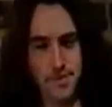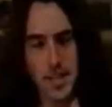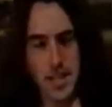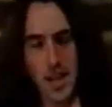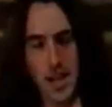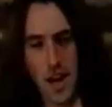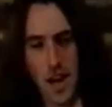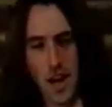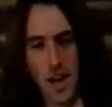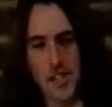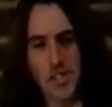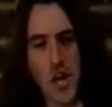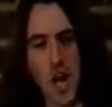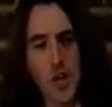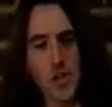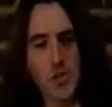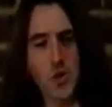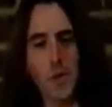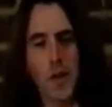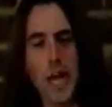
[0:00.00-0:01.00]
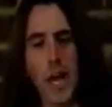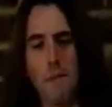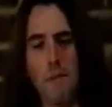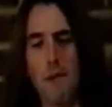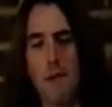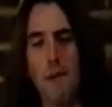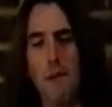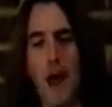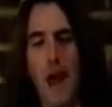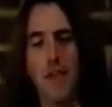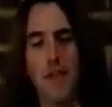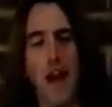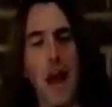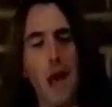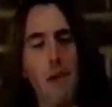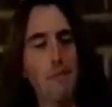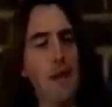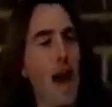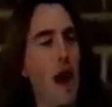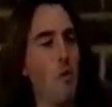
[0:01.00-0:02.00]
Let's also keep in mind that I am
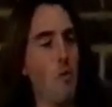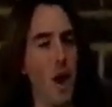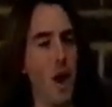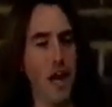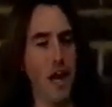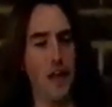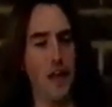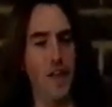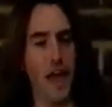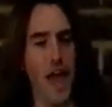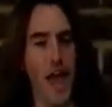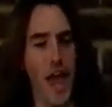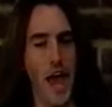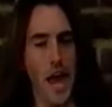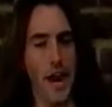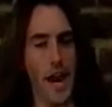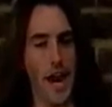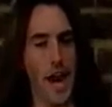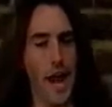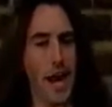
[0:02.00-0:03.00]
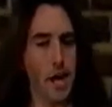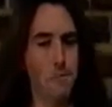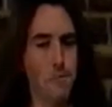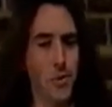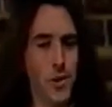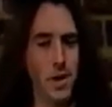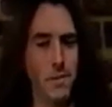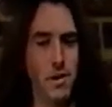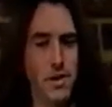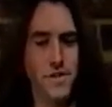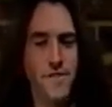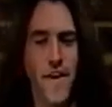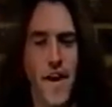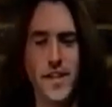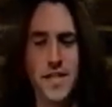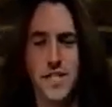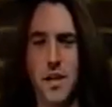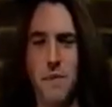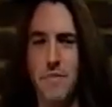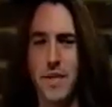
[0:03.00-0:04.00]
not well in the head and I can pretty much find
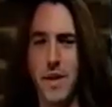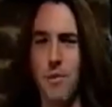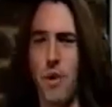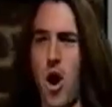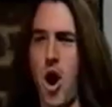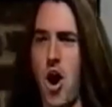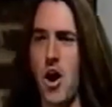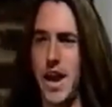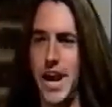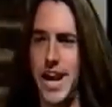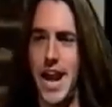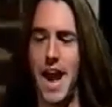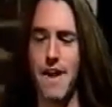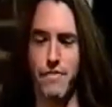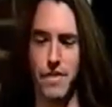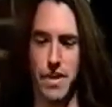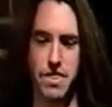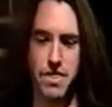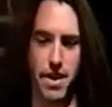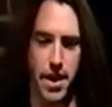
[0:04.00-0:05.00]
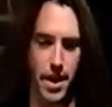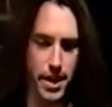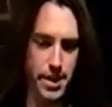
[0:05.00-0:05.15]
something wrong in everything.